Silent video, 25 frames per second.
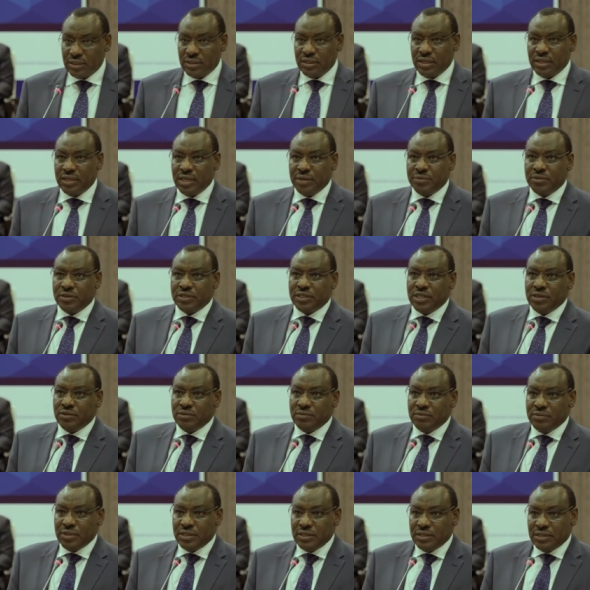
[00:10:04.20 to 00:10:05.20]
the deputy,
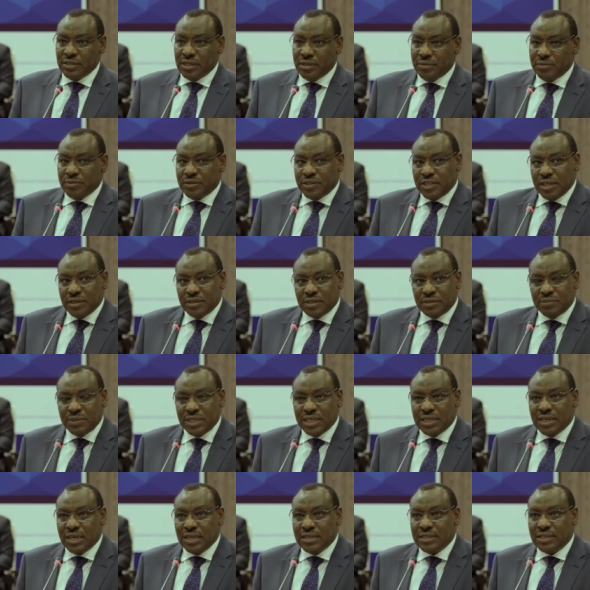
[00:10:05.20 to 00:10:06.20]
woman, the deputy
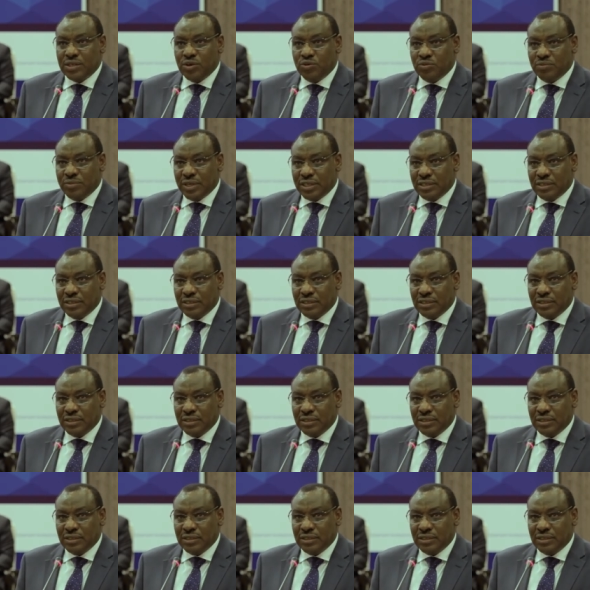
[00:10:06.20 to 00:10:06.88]
speaker is a woman,